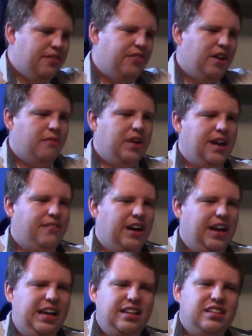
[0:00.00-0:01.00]
with them. We have our
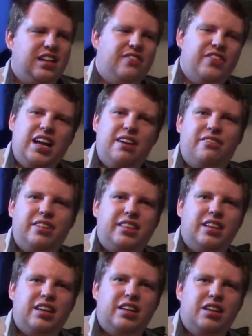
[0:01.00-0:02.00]
hands on them and
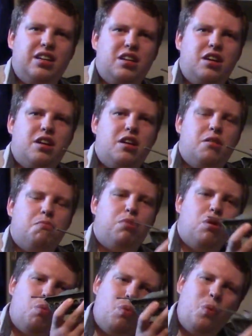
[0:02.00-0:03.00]
everything.
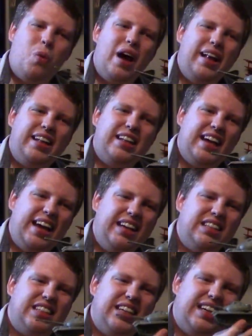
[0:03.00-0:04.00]
But what
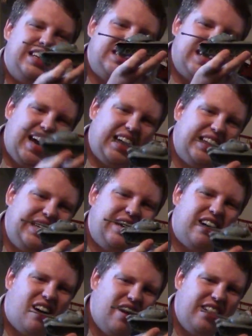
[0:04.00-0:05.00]
tanks exactly
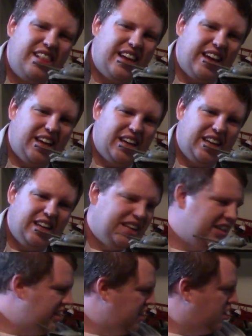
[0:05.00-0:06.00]
are they?
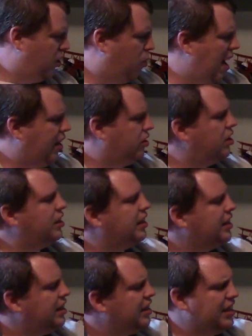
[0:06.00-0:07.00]
Well,
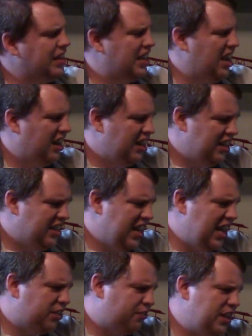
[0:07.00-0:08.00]
in
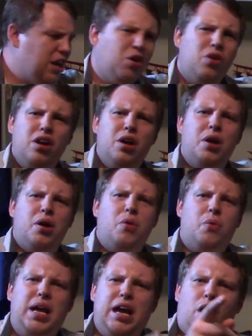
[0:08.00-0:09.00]
today's video,
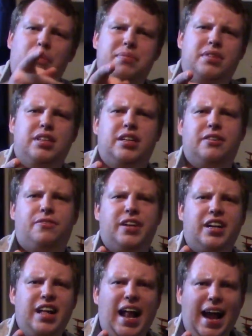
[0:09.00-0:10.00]
we hope to
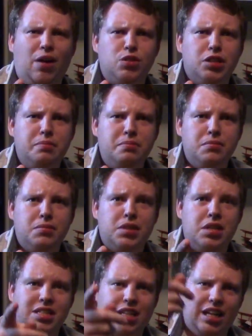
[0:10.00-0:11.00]
figure that out.
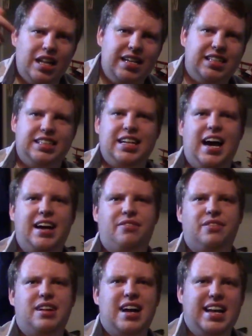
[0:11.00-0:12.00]
So let's dive
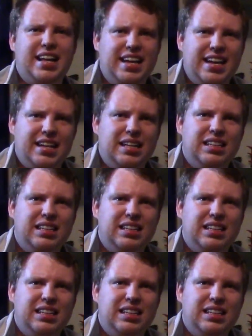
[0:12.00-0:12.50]
right in.